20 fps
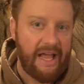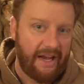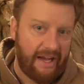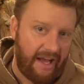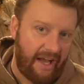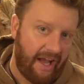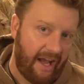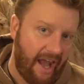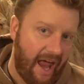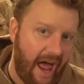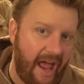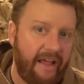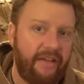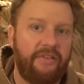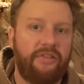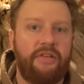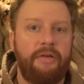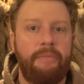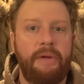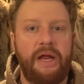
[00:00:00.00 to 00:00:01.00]
It
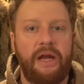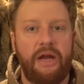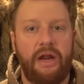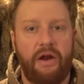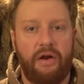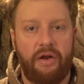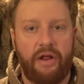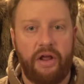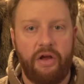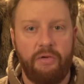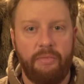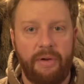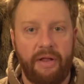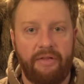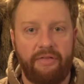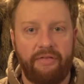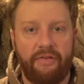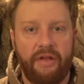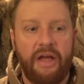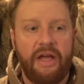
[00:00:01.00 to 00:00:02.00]
likes to be near
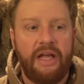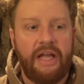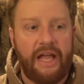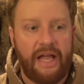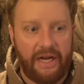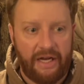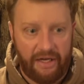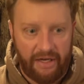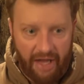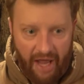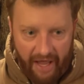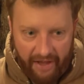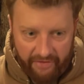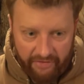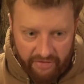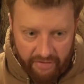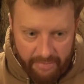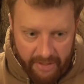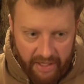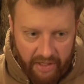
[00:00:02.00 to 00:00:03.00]
humans. It
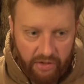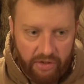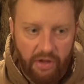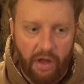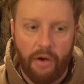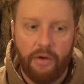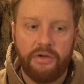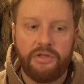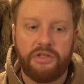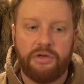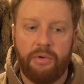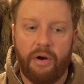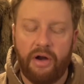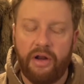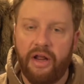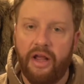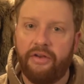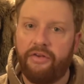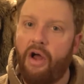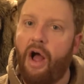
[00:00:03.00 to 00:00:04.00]
likes to be close to where.
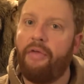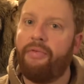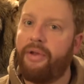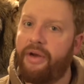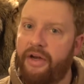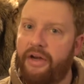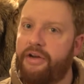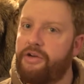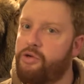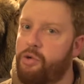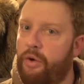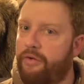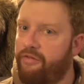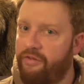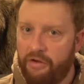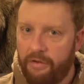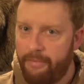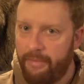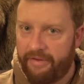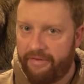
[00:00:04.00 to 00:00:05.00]
Not that it
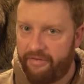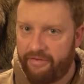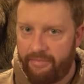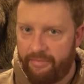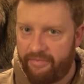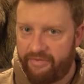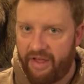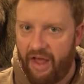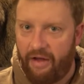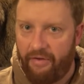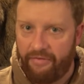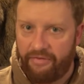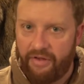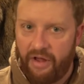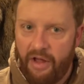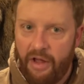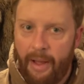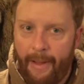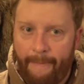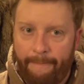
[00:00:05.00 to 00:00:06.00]
enjoys humans themselves,
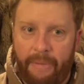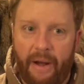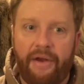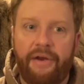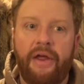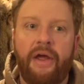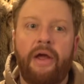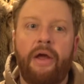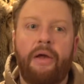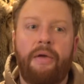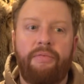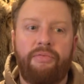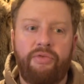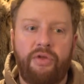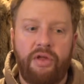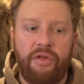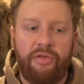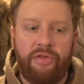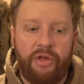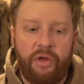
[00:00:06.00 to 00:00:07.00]
but
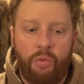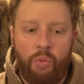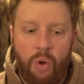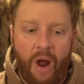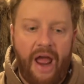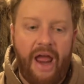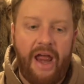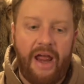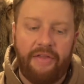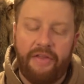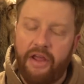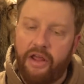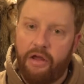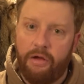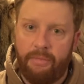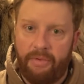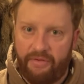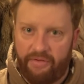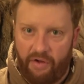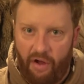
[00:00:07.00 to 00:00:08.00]
the, the way that
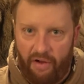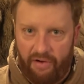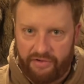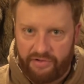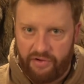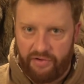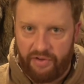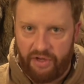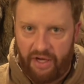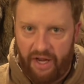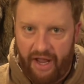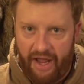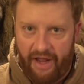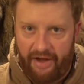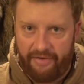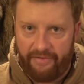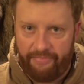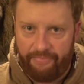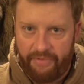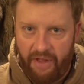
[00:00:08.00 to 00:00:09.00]
humans alter the
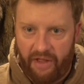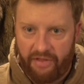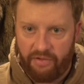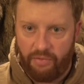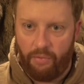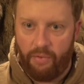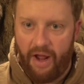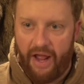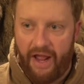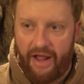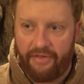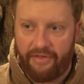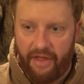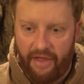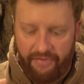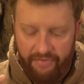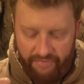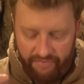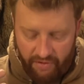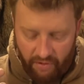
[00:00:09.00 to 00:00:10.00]
land and the way
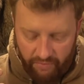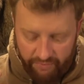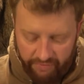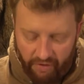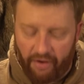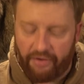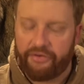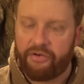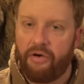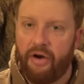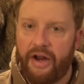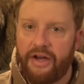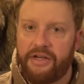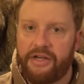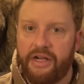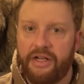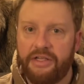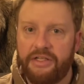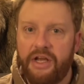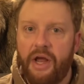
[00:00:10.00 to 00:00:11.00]
that those
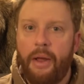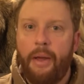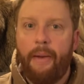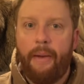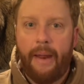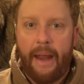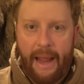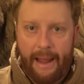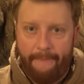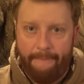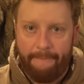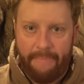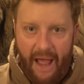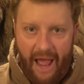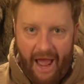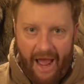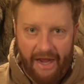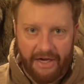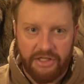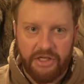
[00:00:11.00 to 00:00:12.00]
alterations
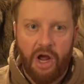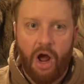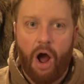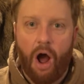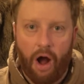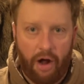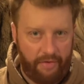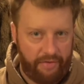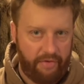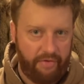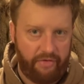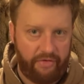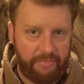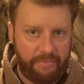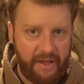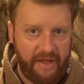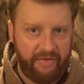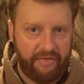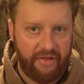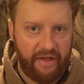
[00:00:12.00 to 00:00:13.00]
impact other
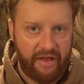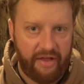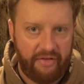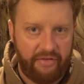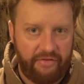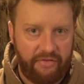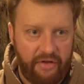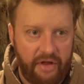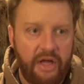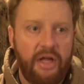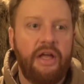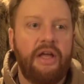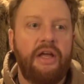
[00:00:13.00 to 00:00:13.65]
species